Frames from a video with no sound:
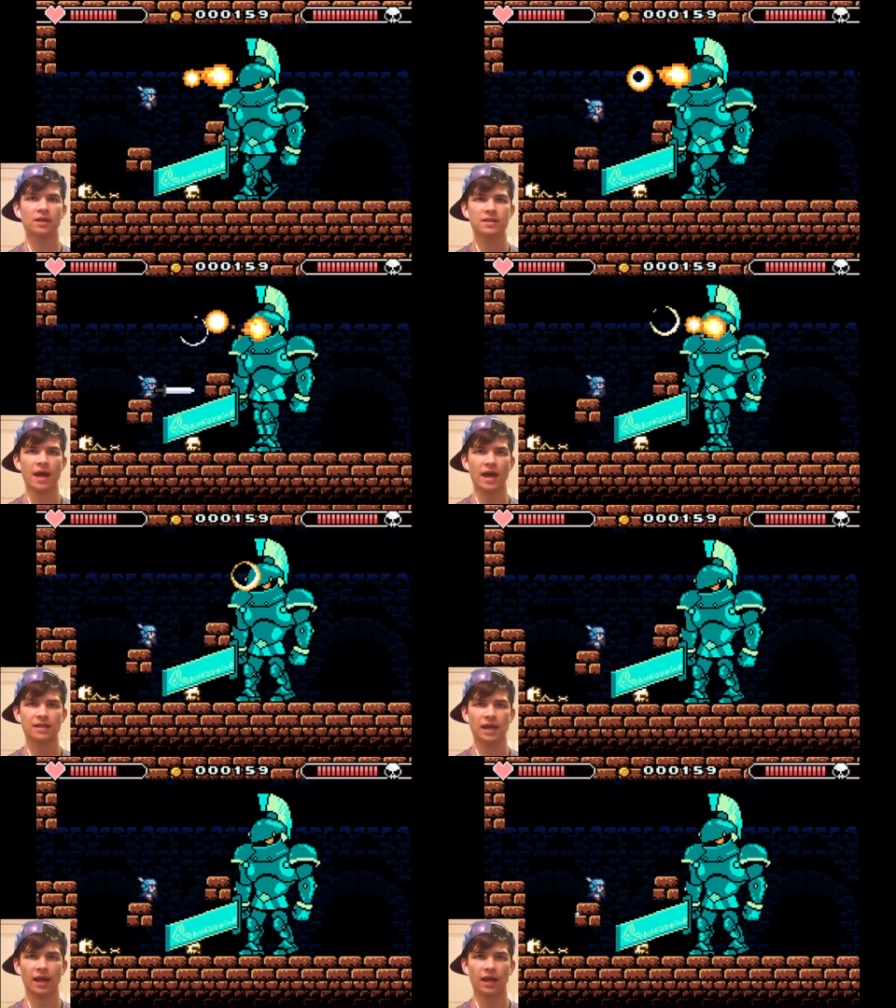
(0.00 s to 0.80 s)
does that
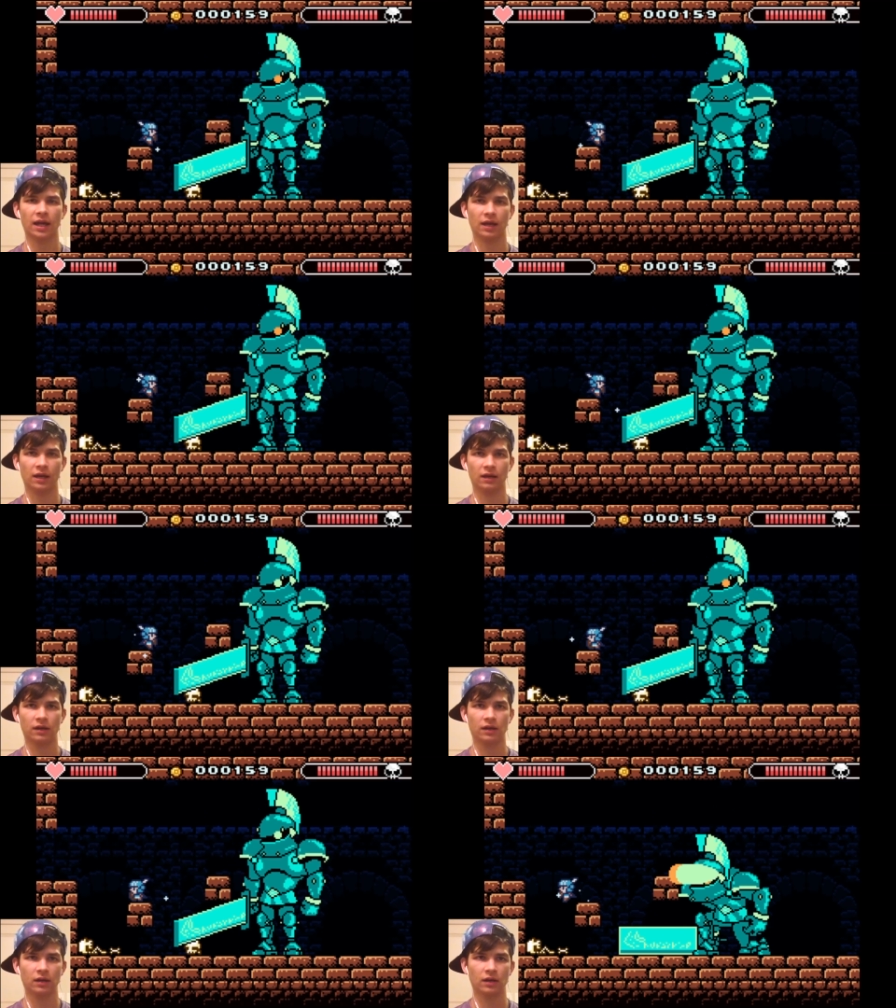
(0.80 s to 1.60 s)
attack.
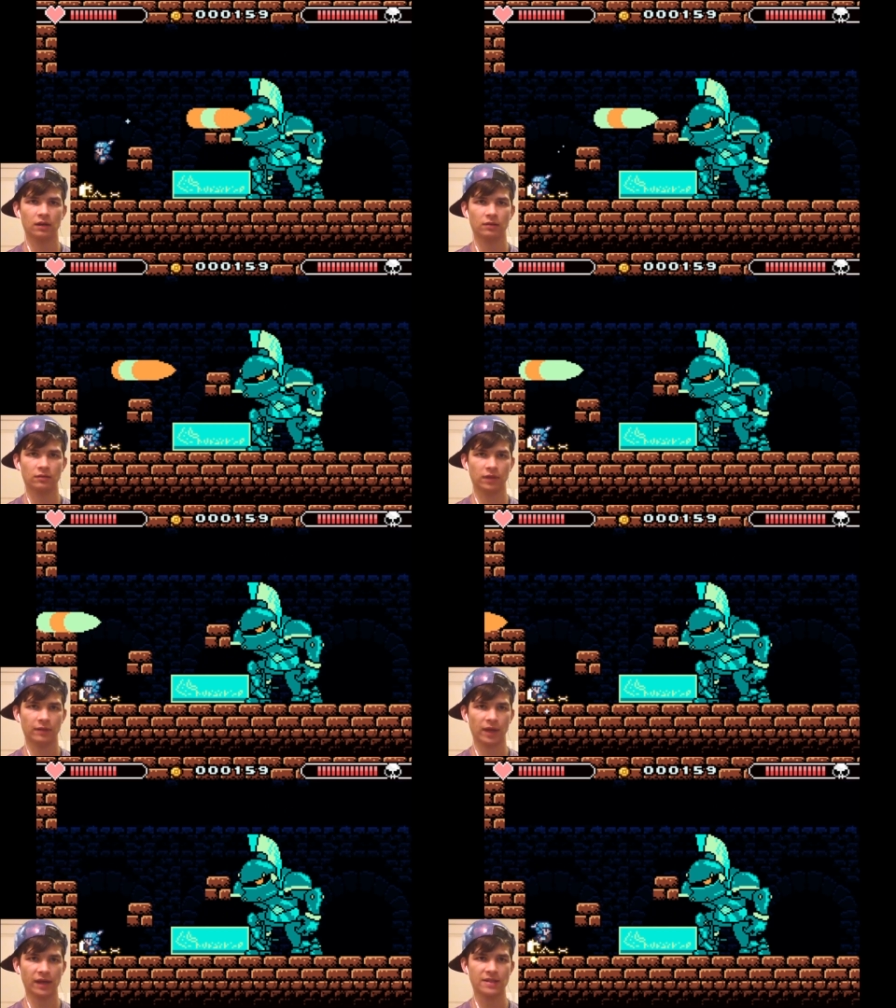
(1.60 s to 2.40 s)
Then
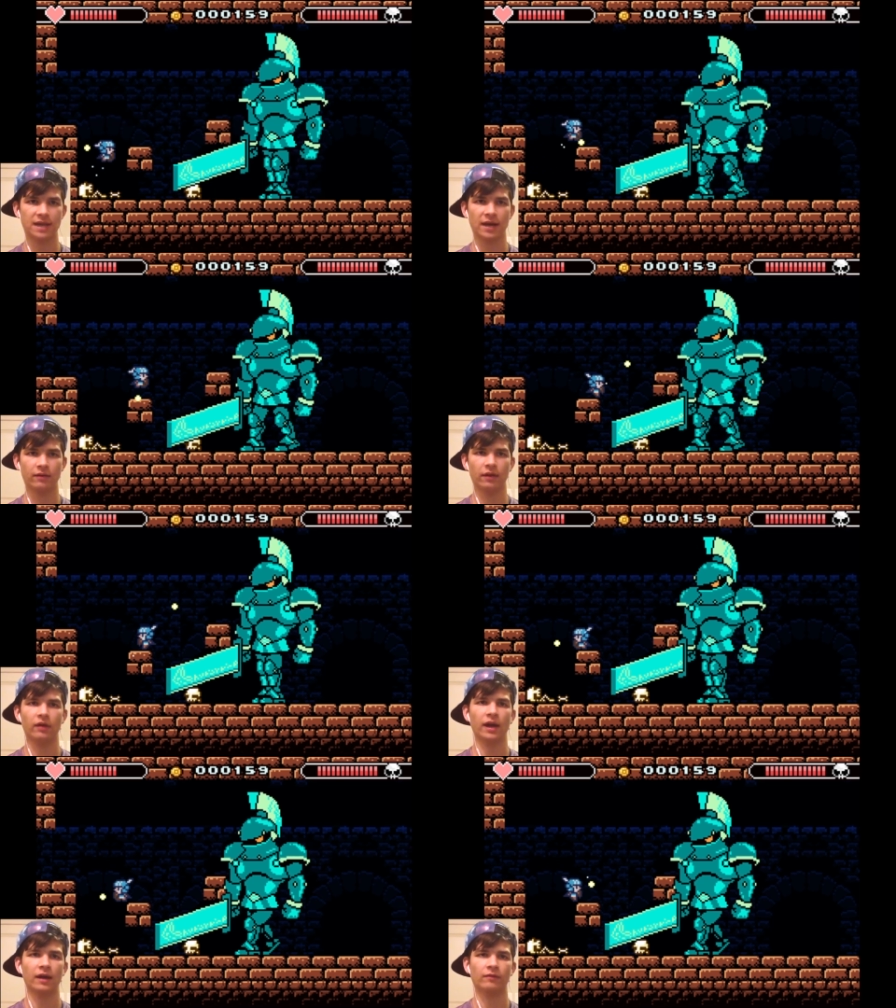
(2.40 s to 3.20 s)
we gotta get down.
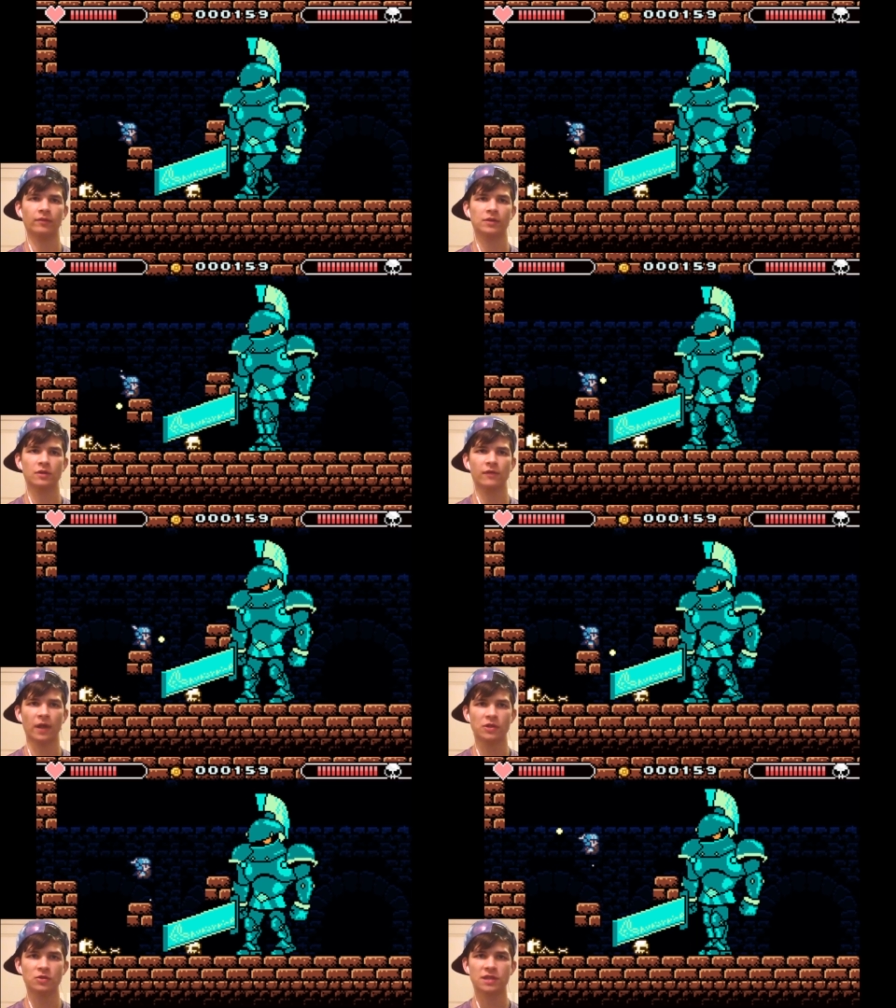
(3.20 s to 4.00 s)
Okay. So I found two